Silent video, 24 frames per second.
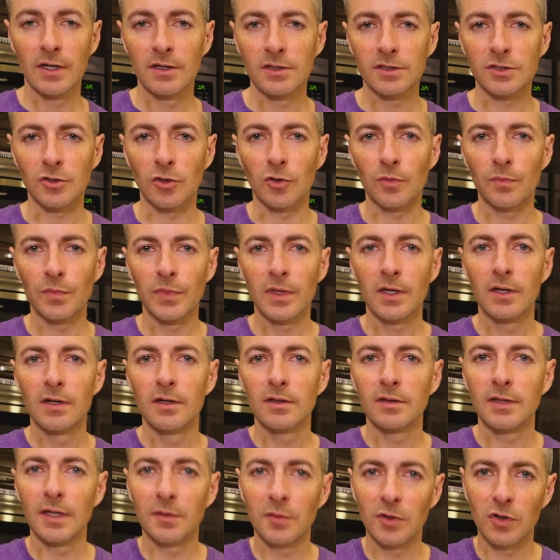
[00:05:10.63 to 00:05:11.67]
So
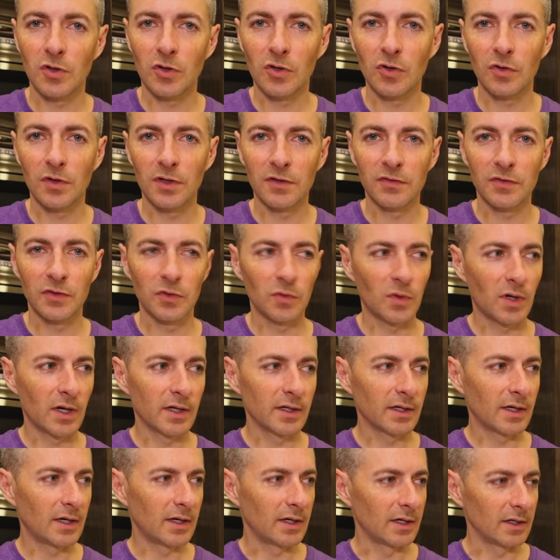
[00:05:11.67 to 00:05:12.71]
let me know if you
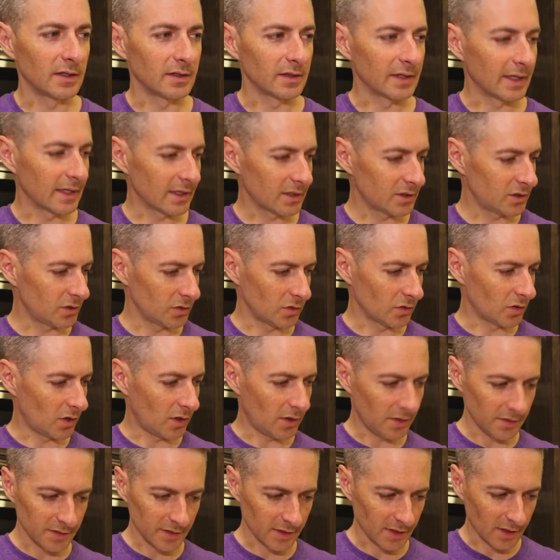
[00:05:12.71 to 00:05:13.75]
want a link to
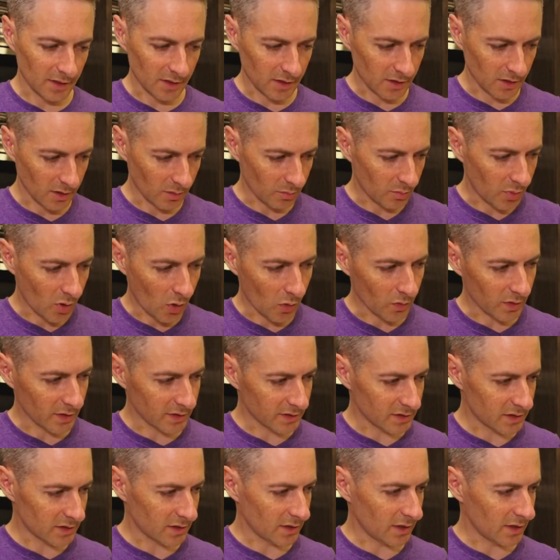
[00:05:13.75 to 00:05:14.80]
all the
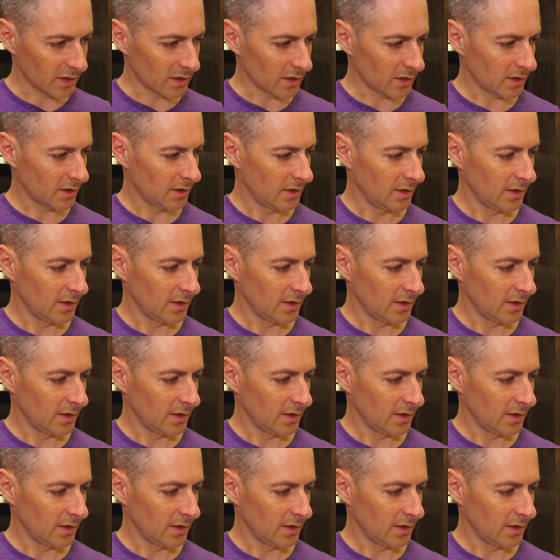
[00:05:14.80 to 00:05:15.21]
components here,